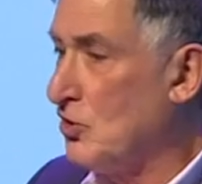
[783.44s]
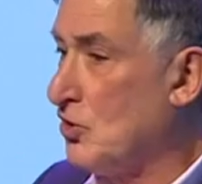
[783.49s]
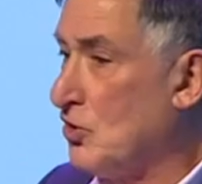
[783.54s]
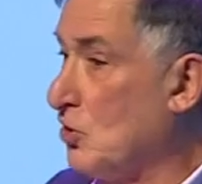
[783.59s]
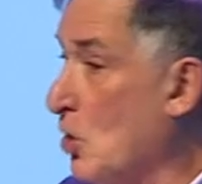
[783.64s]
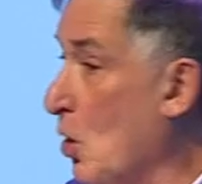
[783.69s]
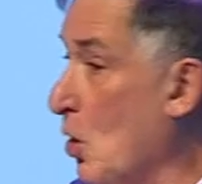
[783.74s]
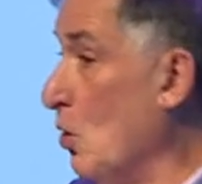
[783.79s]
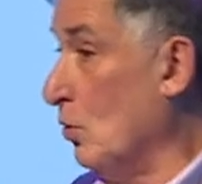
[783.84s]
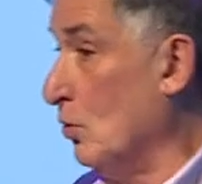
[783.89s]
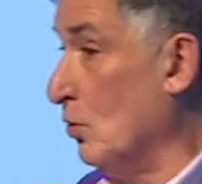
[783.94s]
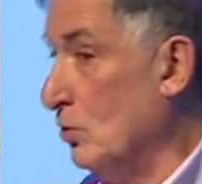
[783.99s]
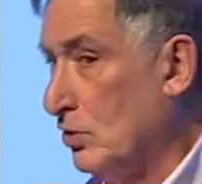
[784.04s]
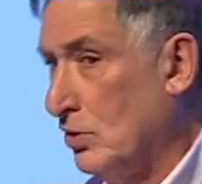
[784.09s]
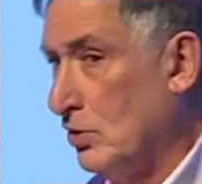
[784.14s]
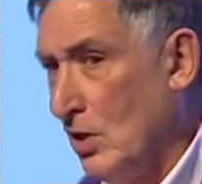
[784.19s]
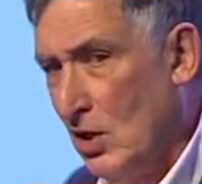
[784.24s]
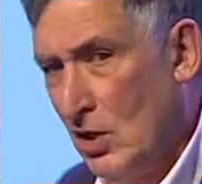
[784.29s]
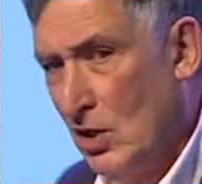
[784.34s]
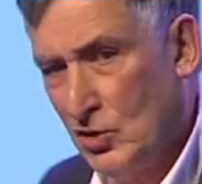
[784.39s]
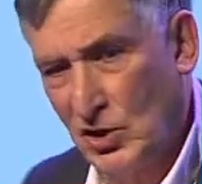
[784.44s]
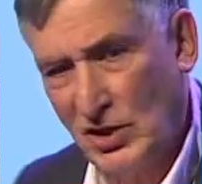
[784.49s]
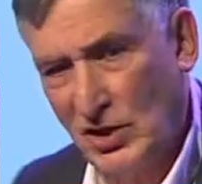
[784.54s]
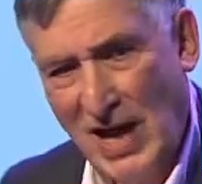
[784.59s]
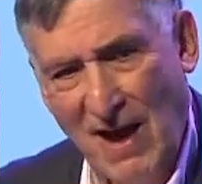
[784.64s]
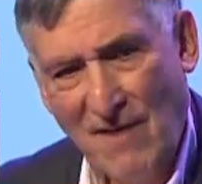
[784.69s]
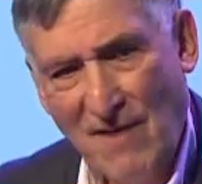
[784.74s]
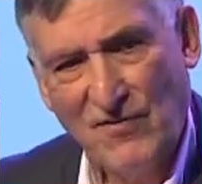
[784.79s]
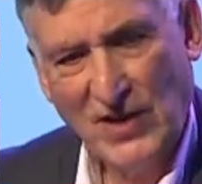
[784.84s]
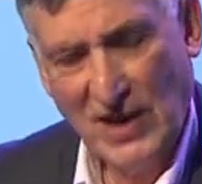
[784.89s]
that schools
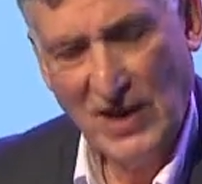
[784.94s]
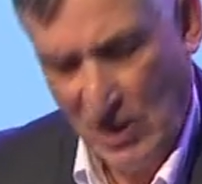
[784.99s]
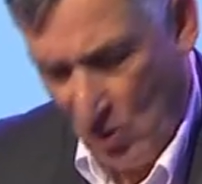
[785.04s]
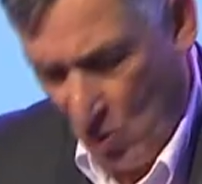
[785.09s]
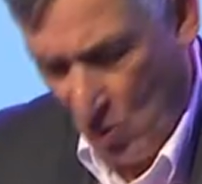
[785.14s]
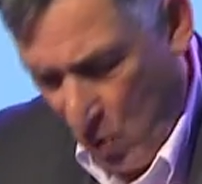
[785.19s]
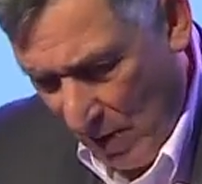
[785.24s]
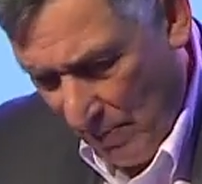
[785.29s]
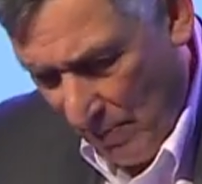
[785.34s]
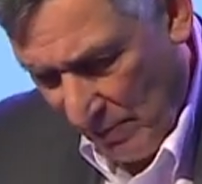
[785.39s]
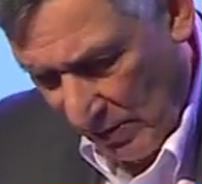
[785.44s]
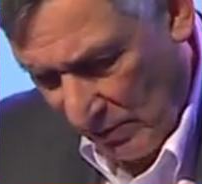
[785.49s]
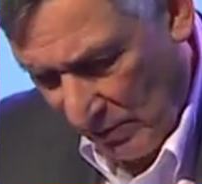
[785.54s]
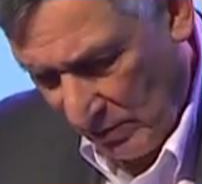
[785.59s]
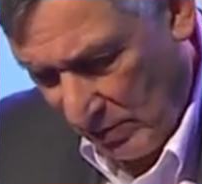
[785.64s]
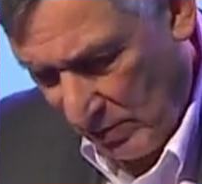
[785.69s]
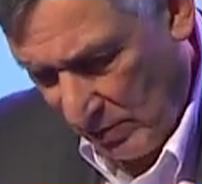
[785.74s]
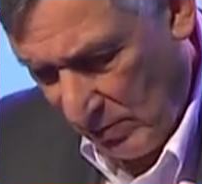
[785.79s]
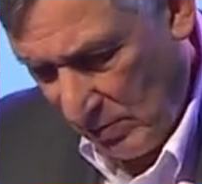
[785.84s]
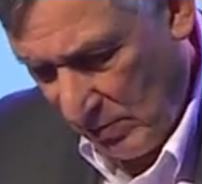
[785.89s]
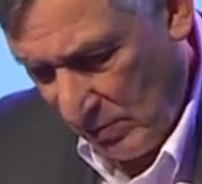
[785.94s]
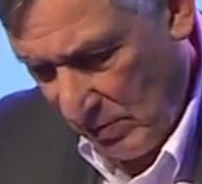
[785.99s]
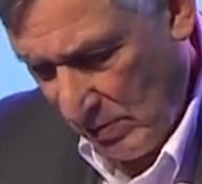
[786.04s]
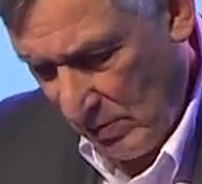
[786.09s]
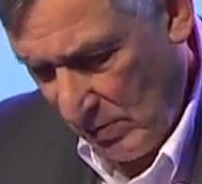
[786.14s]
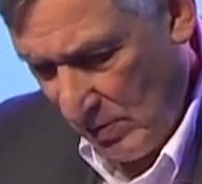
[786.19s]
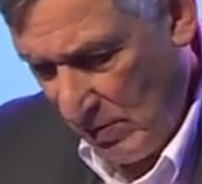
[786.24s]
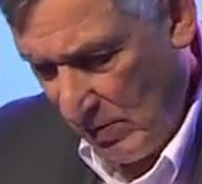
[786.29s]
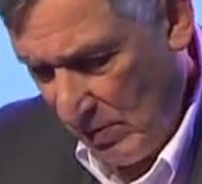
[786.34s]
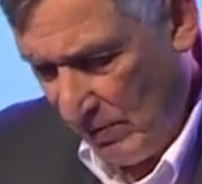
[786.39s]
should have the equipment.
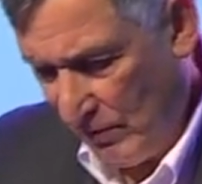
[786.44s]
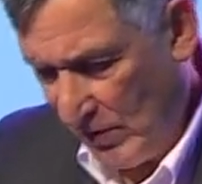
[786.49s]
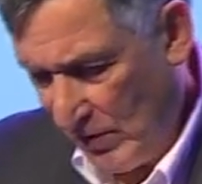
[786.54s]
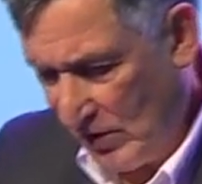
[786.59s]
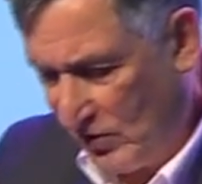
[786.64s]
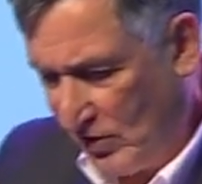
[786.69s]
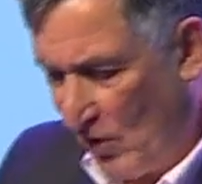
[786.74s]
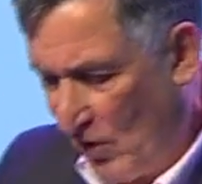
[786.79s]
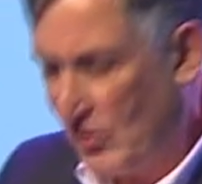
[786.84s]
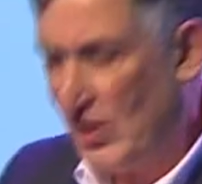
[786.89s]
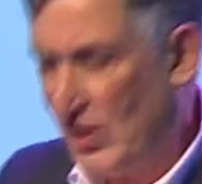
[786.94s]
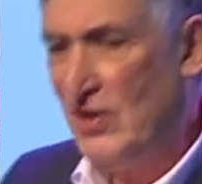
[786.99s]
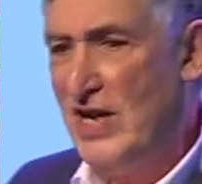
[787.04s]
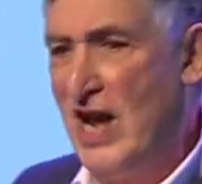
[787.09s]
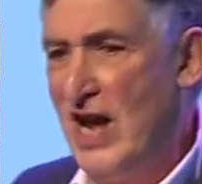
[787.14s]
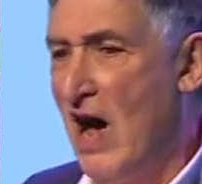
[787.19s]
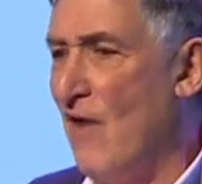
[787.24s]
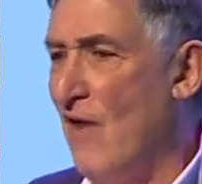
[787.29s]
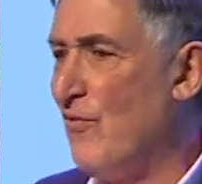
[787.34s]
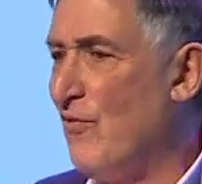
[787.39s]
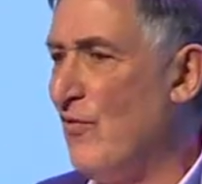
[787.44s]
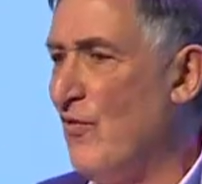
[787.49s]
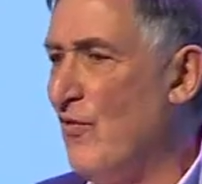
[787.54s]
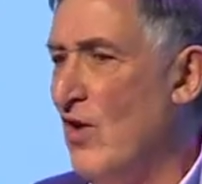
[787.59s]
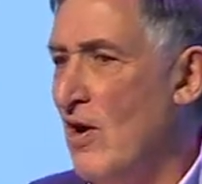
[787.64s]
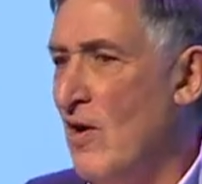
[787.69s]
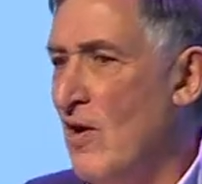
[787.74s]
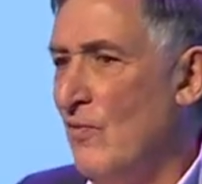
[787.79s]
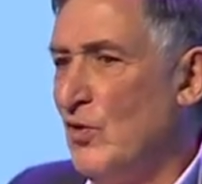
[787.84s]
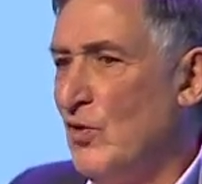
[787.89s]
It's not enough
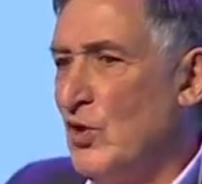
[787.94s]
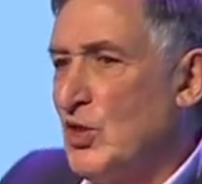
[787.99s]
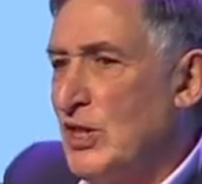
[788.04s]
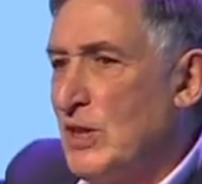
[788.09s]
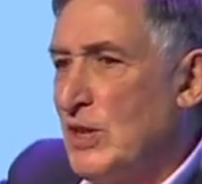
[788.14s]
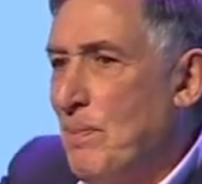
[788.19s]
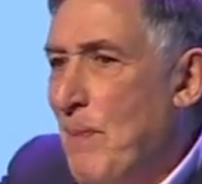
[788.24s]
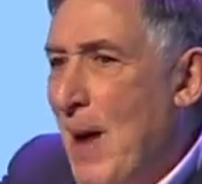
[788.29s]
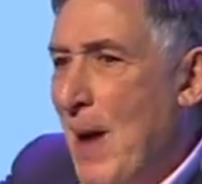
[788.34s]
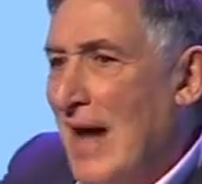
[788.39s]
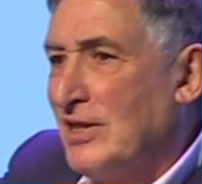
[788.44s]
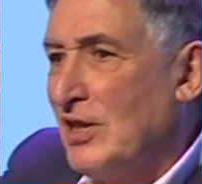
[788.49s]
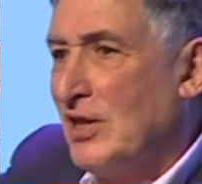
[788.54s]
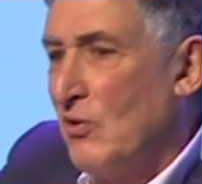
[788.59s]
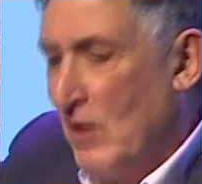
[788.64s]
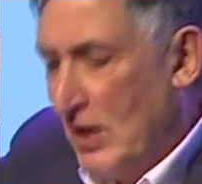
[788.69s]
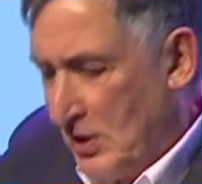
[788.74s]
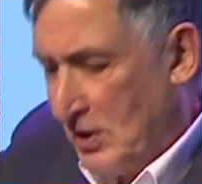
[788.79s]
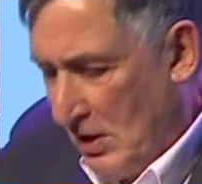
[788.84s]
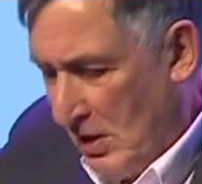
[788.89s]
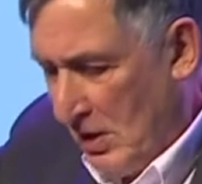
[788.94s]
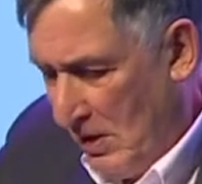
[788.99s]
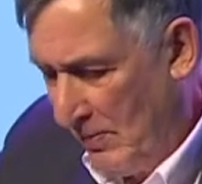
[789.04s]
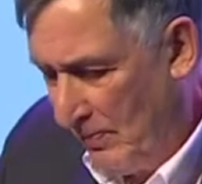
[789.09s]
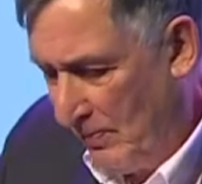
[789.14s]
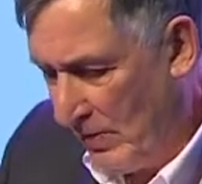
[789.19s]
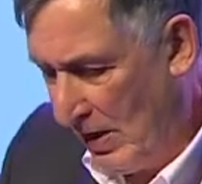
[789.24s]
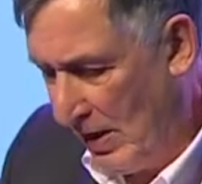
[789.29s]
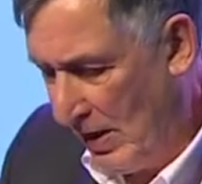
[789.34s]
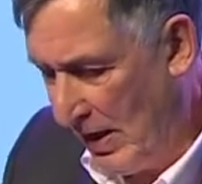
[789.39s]
to spatter it
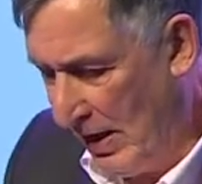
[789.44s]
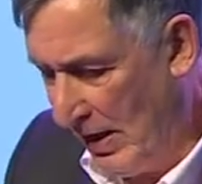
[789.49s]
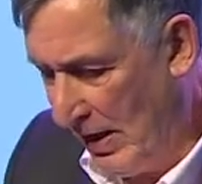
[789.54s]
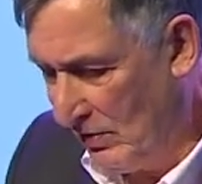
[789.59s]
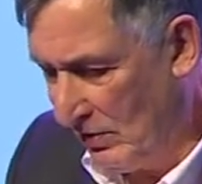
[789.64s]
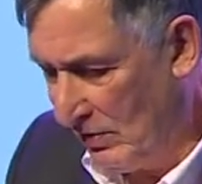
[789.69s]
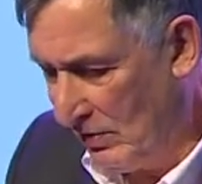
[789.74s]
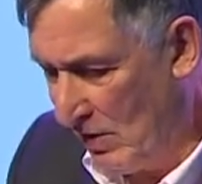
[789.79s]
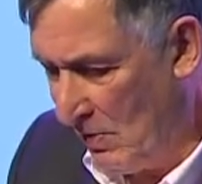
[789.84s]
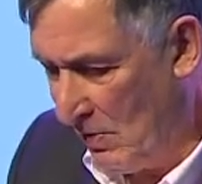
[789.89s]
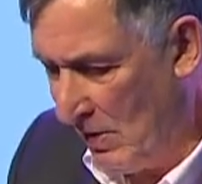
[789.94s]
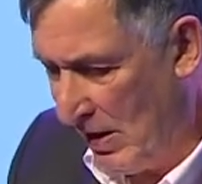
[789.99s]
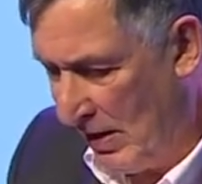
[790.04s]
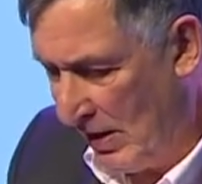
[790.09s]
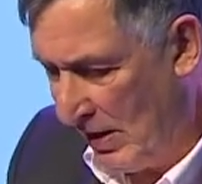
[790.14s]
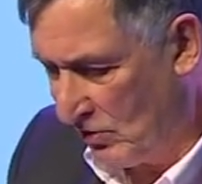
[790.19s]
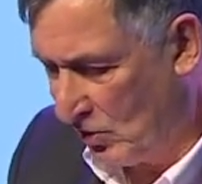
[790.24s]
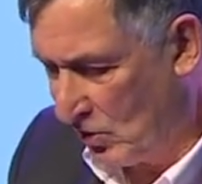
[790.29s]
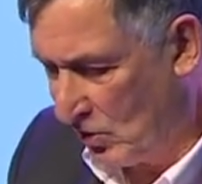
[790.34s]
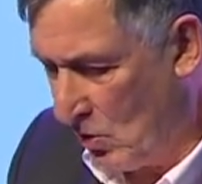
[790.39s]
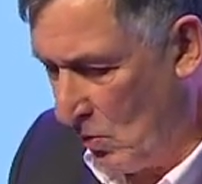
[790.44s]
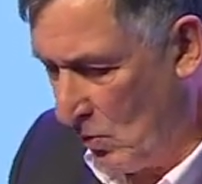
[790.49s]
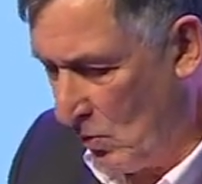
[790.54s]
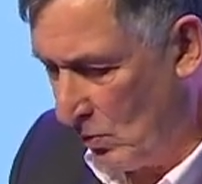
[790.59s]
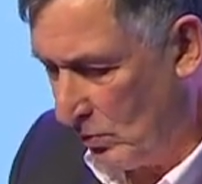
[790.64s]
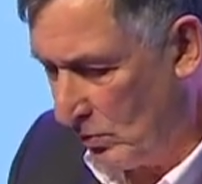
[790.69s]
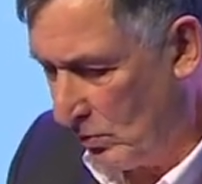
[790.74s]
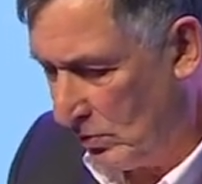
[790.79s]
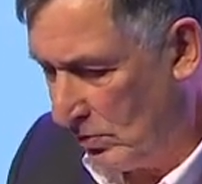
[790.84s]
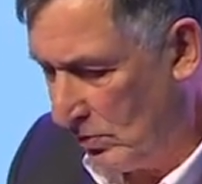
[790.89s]
in
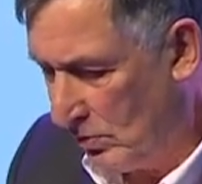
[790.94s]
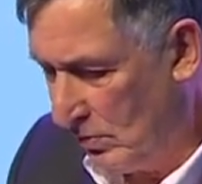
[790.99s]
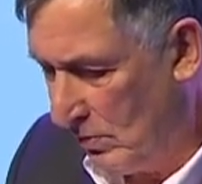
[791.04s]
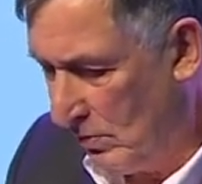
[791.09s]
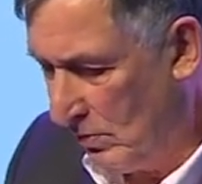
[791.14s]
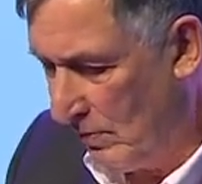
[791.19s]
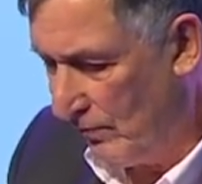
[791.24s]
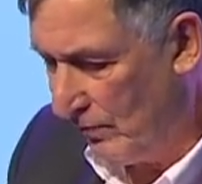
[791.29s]
schools.